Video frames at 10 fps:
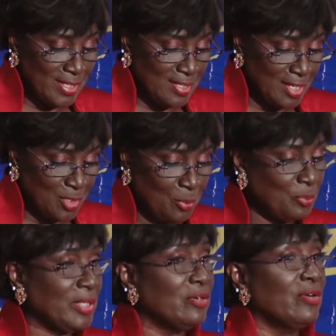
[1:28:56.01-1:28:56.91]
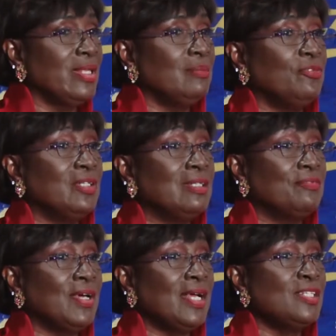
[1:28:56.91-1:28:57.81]
and setup and her helpful
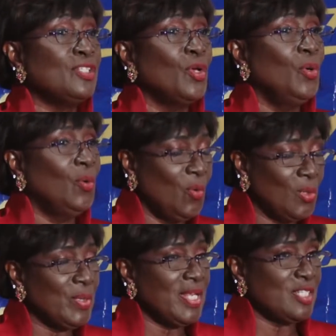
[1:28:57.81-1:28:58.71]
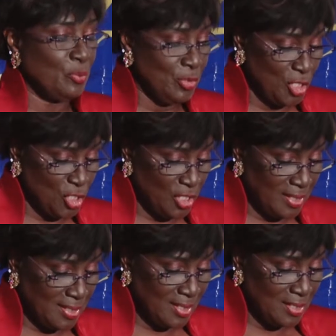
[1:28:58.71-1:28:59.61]
advice always
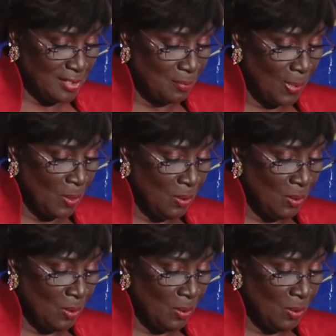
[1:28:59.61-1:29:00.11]
appreciated.